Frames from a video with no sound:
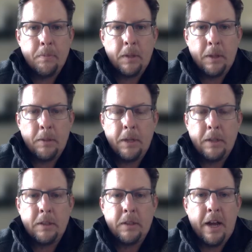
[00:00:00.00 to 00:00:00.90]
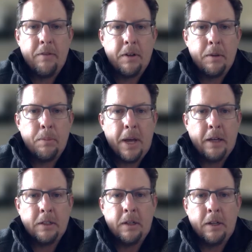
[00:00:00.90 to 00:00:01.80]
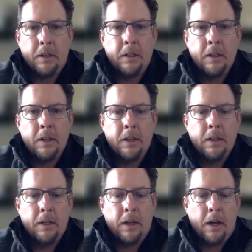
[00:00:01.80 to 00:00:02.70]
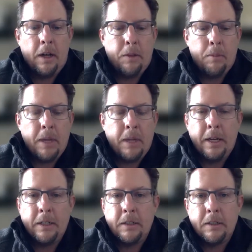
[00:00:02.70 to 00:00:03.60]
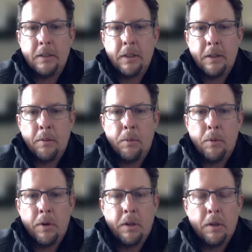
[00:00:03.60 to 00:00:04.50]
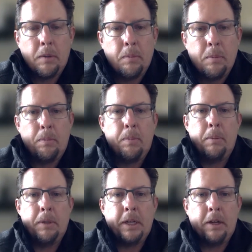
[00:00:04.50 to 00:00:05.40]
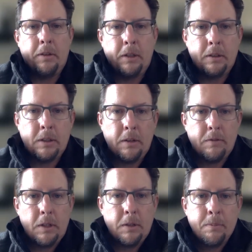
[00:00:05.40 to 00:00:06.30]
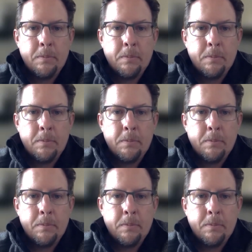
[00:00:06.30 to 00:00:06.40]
And that does not have an impact on the mainline system or any of the public health and safety.